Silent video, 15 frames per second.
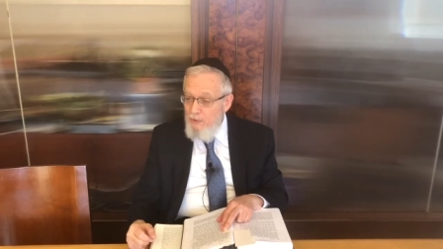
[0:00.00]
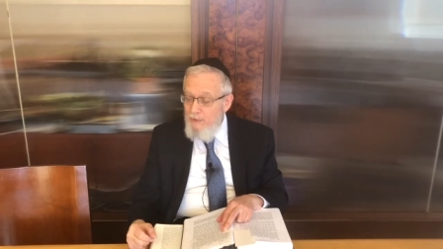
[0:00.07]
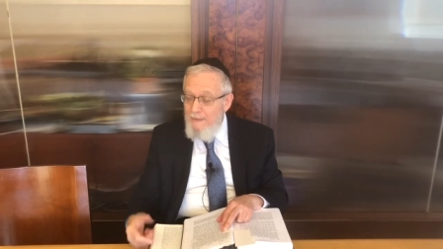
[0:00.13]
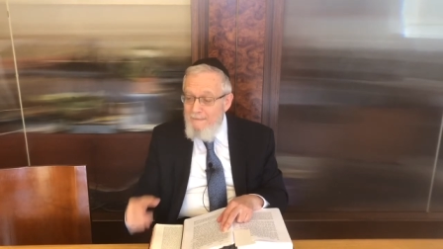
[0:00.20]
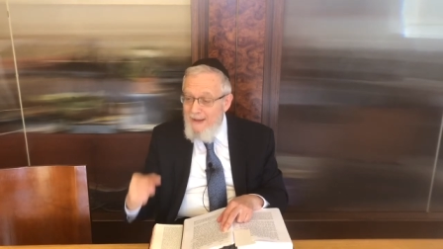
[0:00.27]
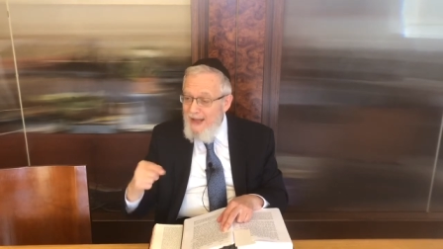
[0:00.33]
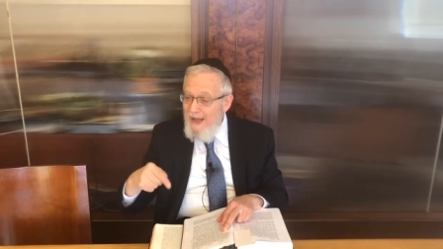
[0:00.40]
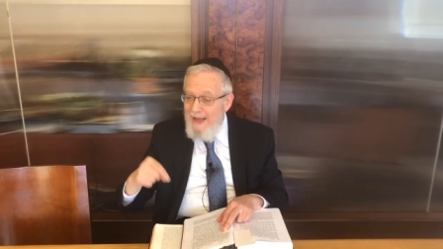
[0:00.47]

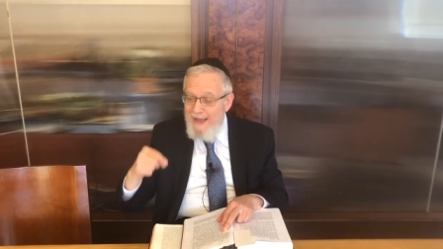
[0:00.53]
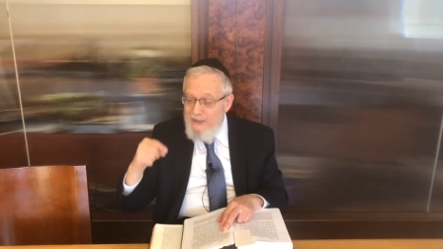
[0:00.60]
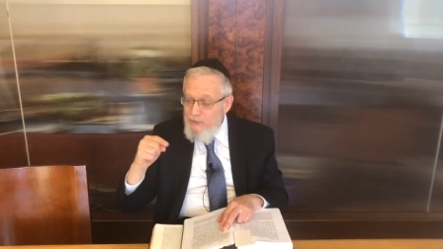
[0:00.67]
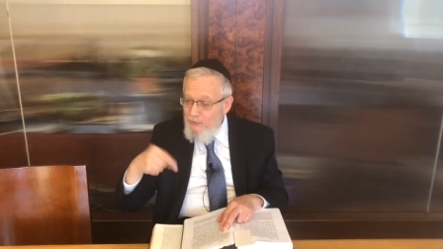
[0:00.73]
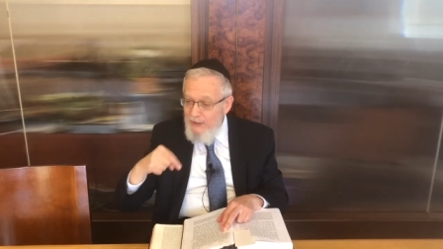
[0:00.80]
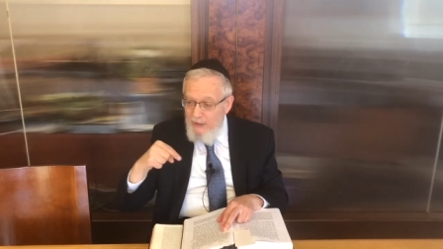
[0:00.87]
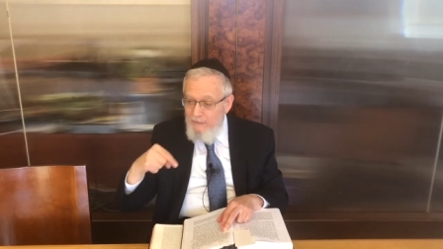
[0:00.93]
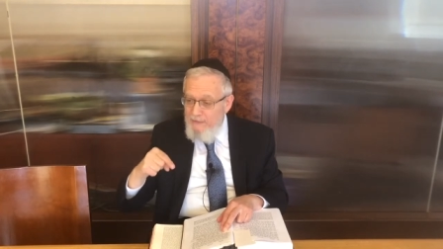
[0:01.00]
Ramach
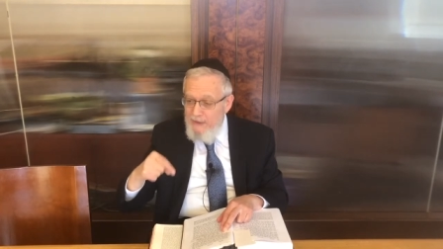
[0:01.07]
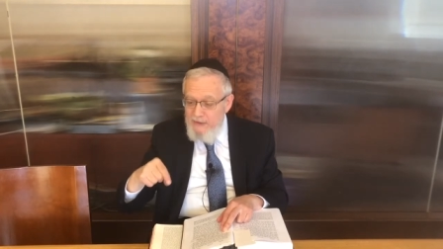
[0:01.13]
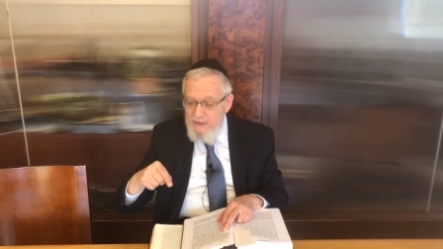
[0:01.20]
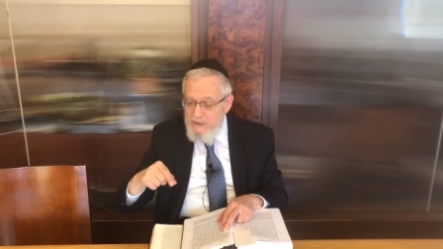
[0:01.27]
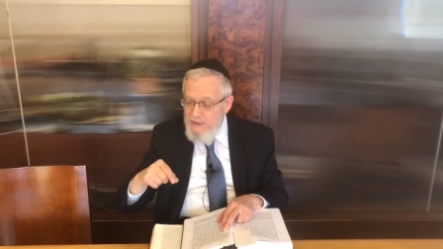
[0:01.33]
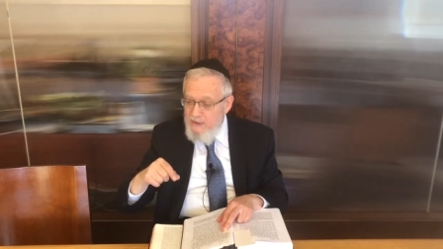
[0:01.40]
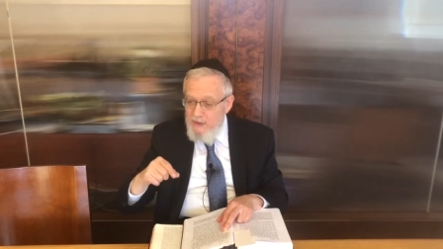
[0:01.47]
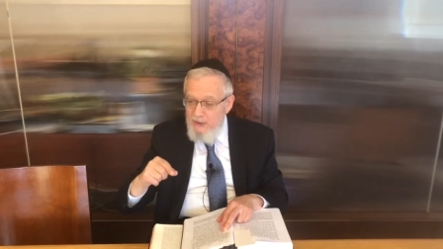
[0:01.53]
has
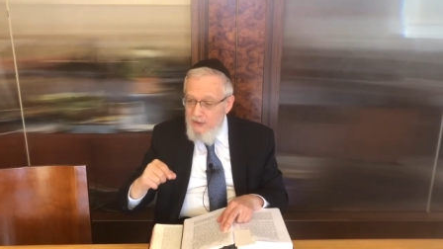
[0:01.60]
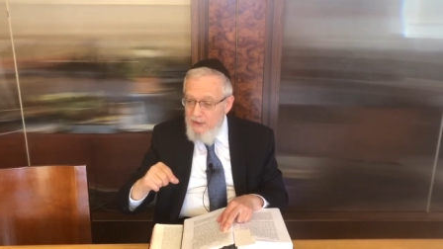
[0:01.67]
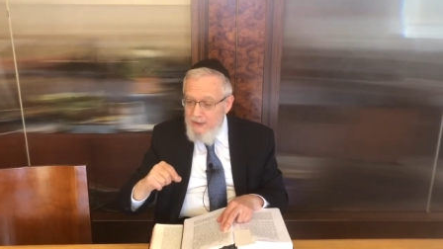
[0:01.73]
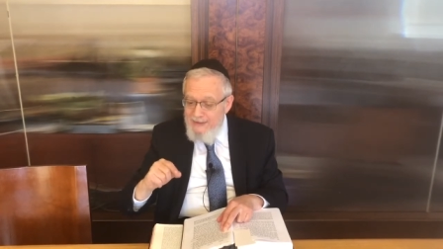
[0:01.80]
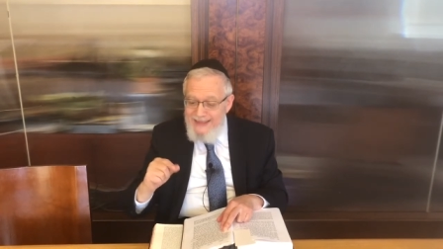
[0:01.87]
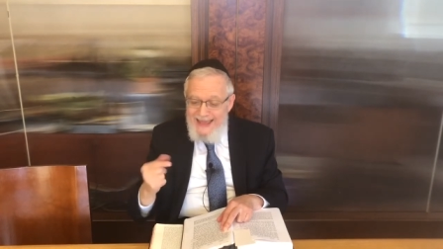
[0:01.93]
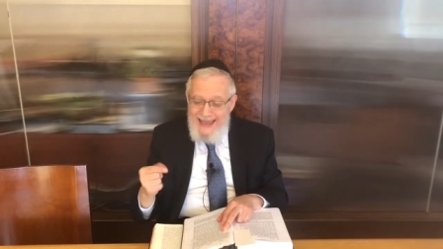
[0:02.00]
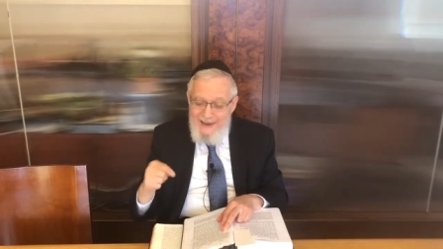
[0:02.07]
relevance
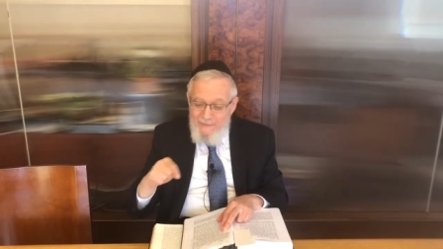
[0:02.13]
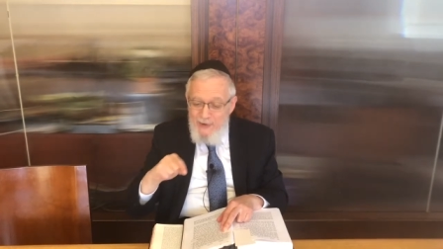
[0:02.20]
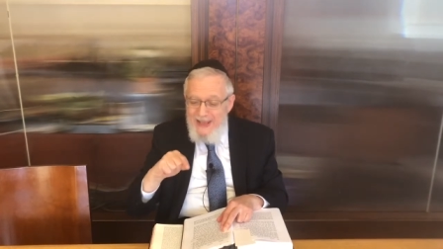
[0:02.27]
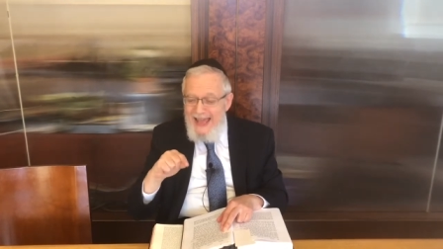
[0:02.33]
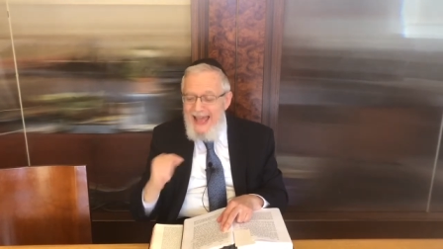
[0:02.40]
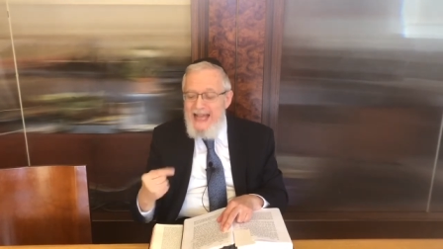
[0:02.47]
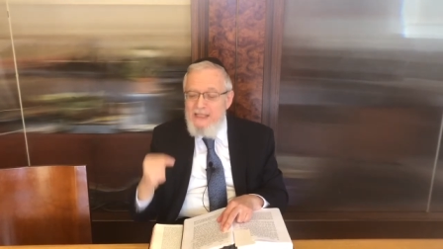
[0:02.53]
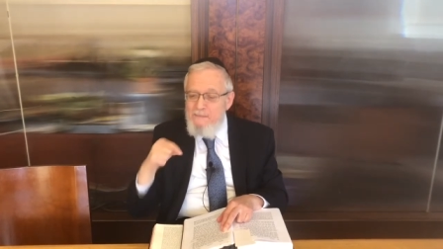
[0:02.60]
to
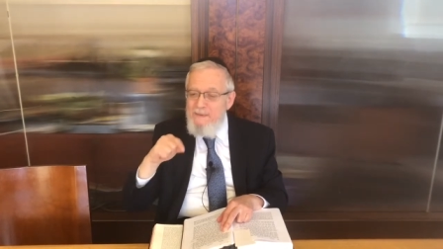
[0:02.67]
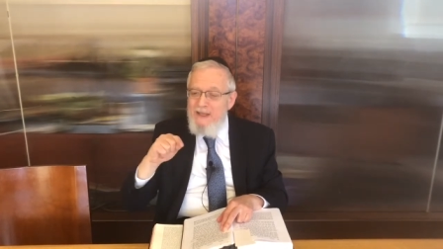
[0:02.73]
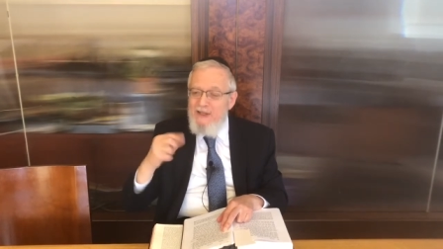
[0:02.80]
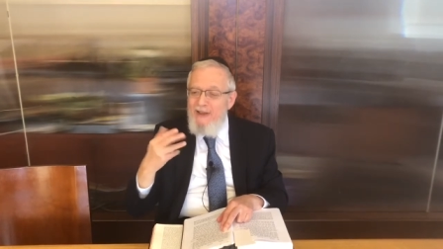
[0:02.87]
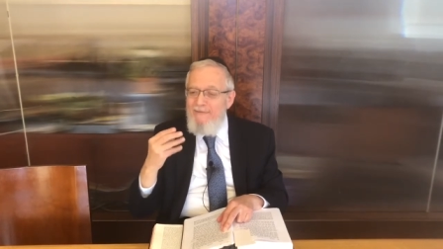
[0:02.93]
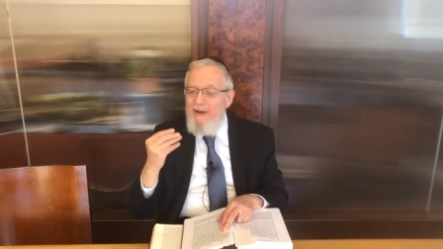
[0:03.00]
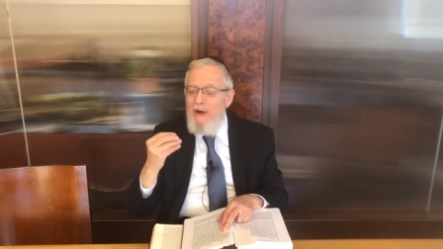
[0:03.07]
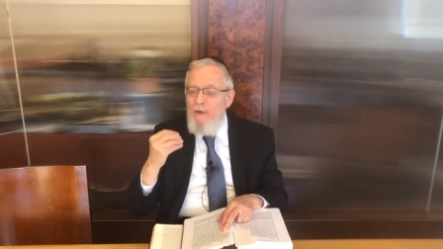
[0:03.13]
every aspect
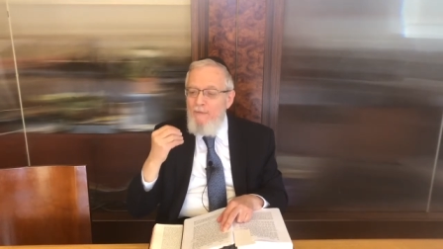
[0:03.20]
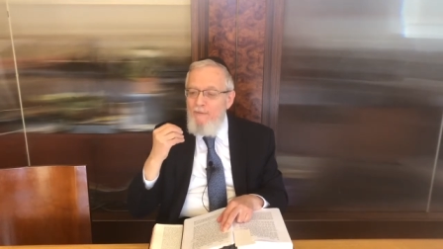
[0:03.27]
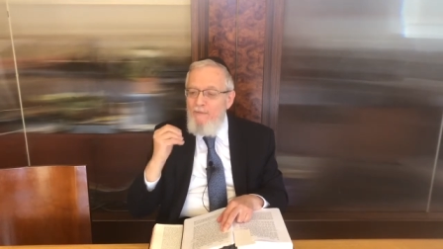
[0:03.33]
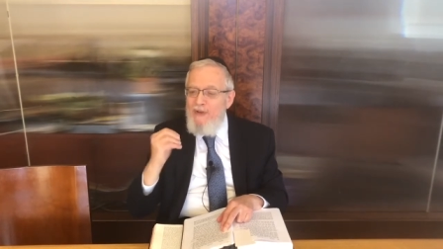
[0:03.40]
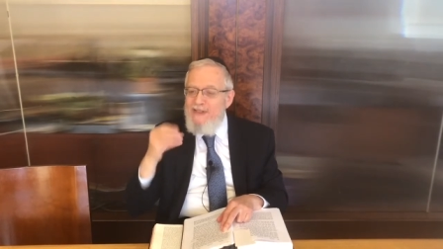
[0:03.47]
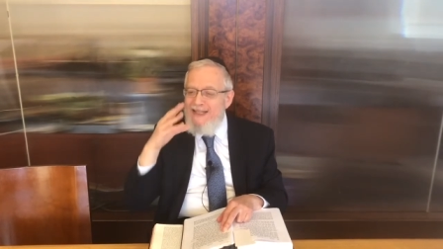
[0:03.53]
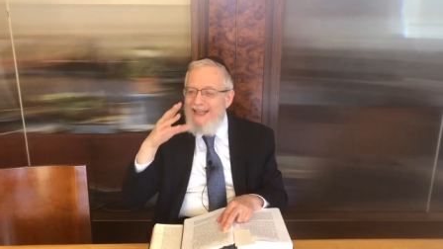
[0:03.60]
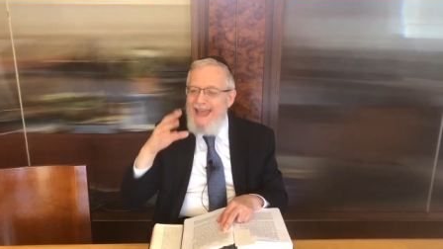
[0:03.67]
of our
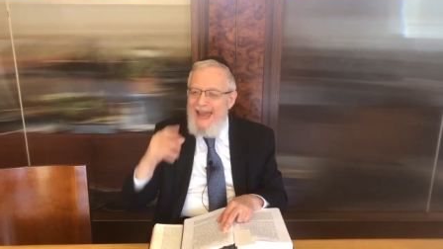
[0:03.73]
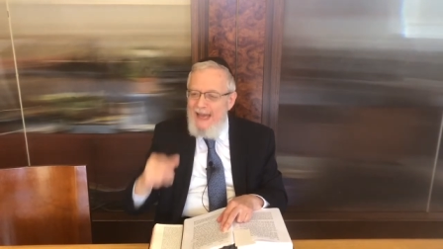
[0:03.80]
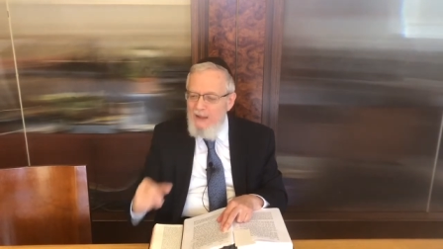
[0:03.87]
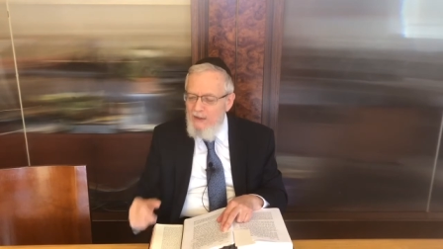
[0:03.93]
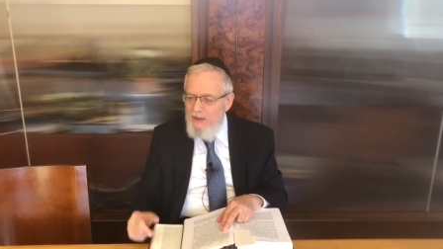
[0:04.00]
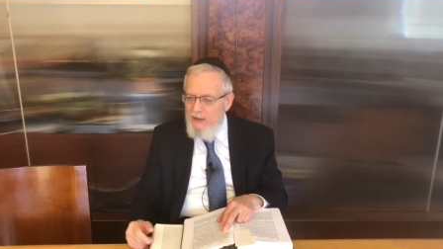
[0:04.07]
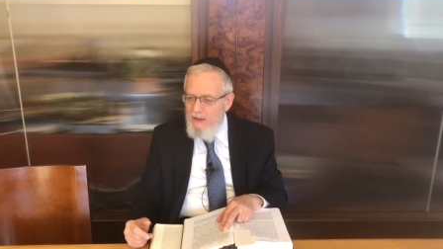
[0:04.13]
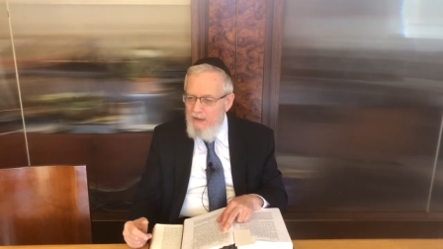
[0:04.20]

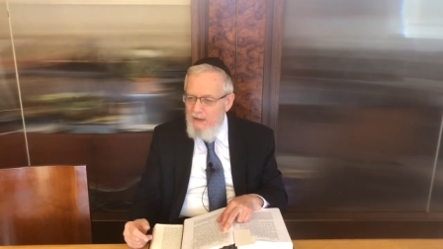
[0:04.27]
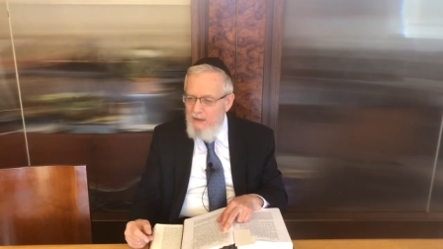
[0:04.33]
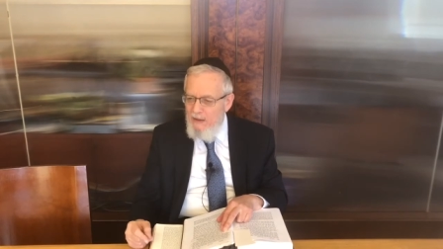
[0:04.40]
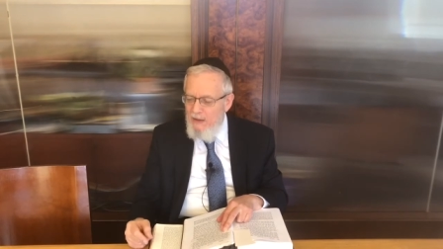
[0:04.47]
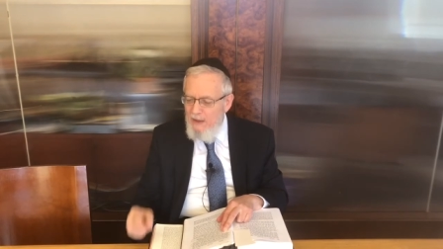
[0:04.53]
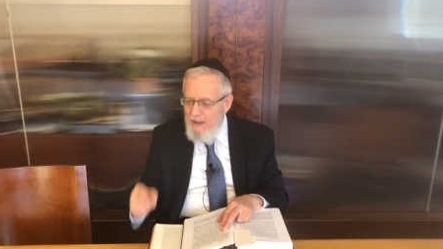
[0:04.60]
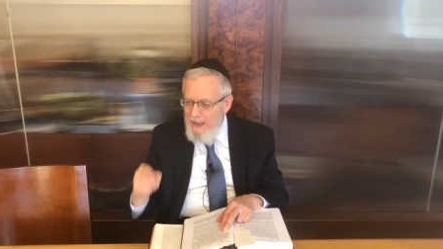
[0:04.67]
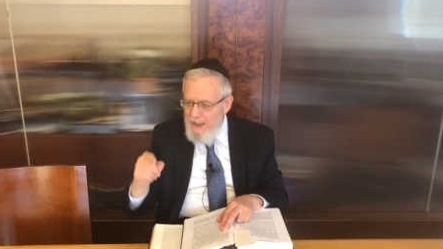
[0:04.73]
physicality
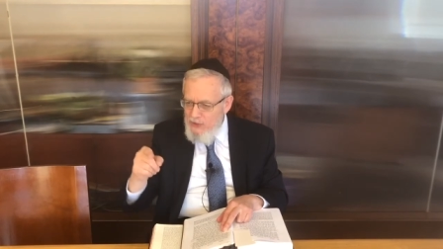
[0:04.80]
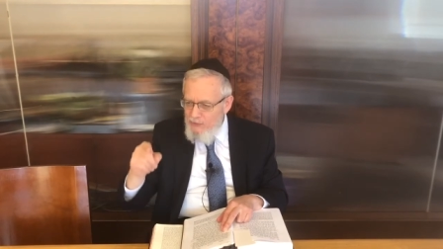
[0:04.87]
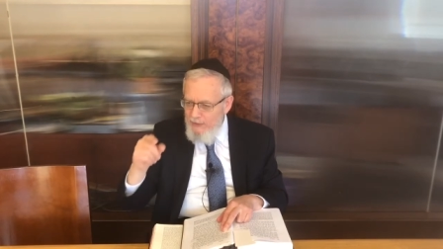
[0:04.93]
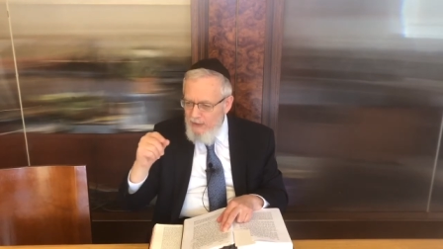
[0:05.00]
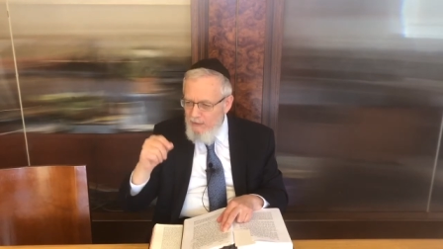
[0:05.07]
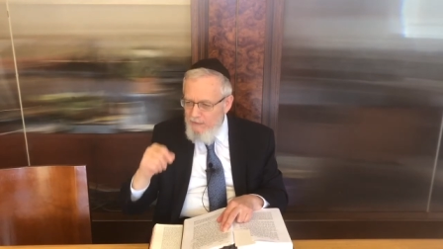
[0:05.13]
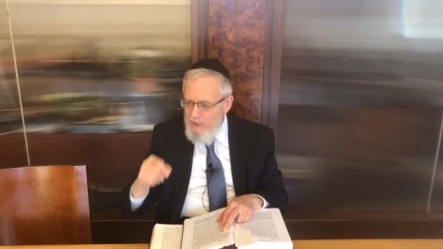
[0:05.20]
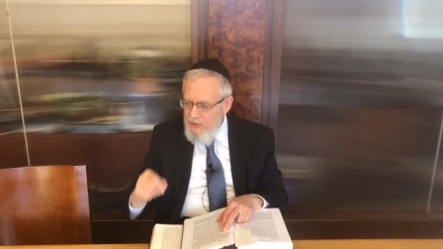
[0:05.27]
has
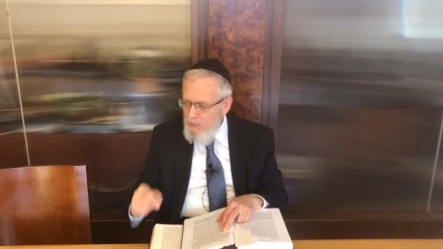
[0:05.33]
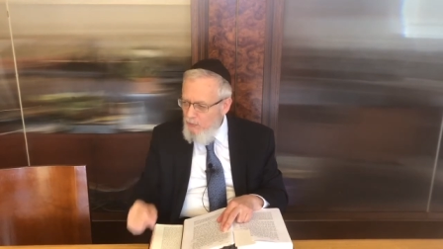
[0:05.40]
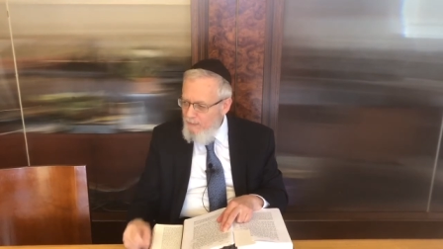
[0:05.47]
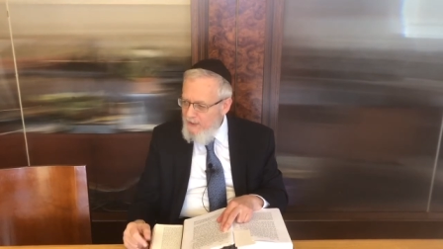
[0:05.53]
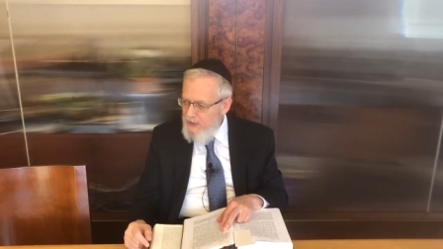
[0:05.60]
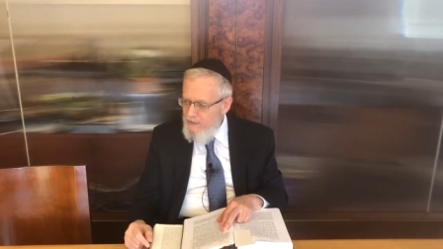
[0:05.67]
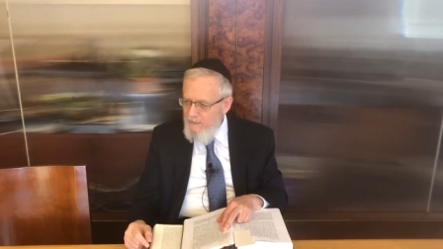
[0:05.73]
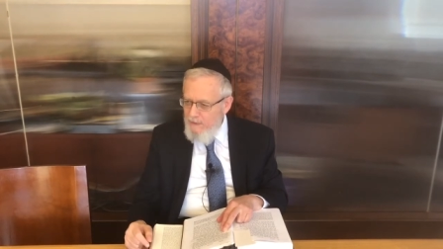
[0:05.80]
relevance to a
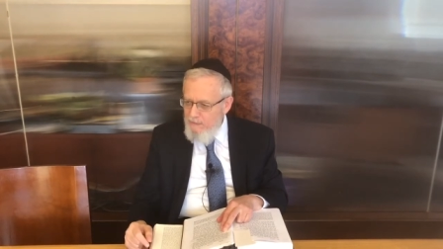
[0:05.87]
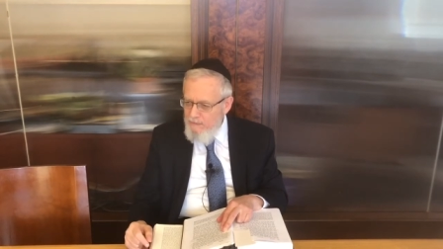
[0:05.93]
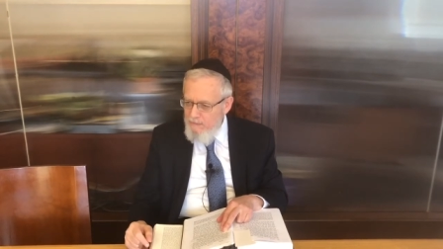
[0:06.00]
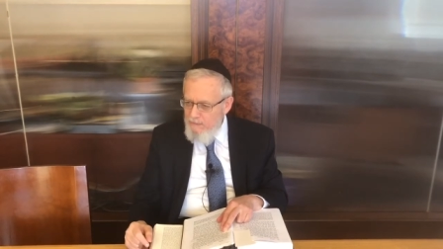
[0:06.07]
mitzvah,